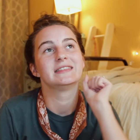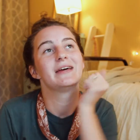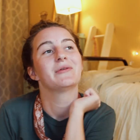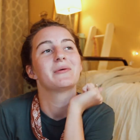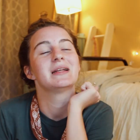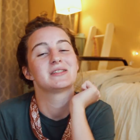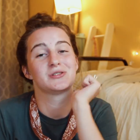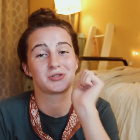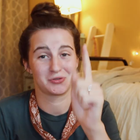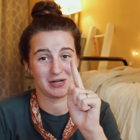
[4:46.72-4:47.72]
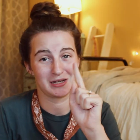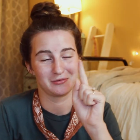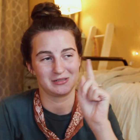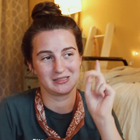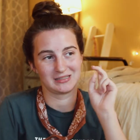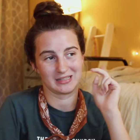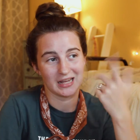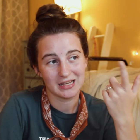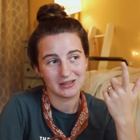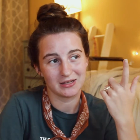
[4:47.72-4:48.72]
Then we went to Trick, which is the
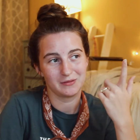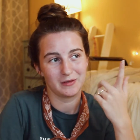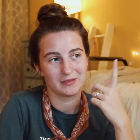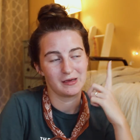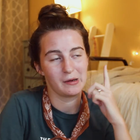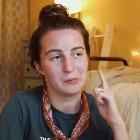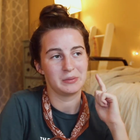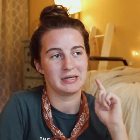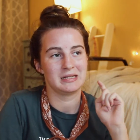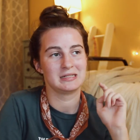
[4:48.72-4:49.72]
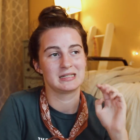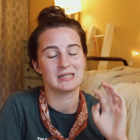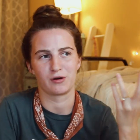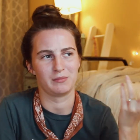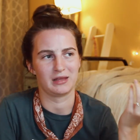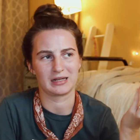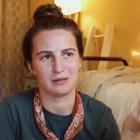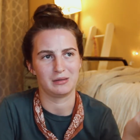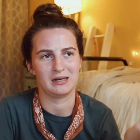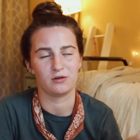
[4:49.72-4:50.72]
nightclub that they opened from like an
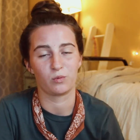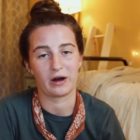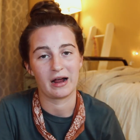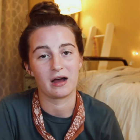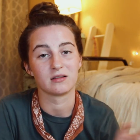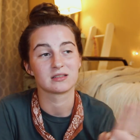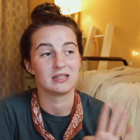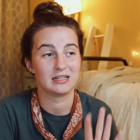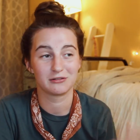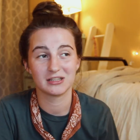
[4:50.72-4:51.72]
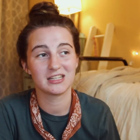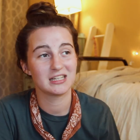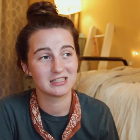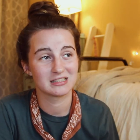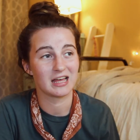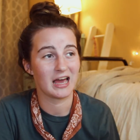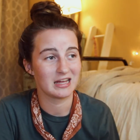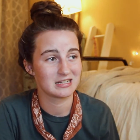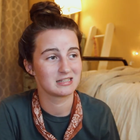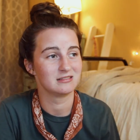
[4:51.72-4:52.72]
abandoned warehouse, and it really is
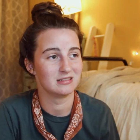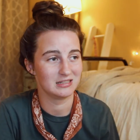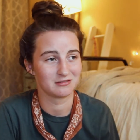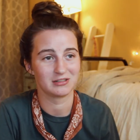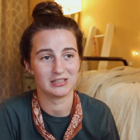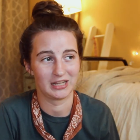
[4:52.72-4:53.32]
that in real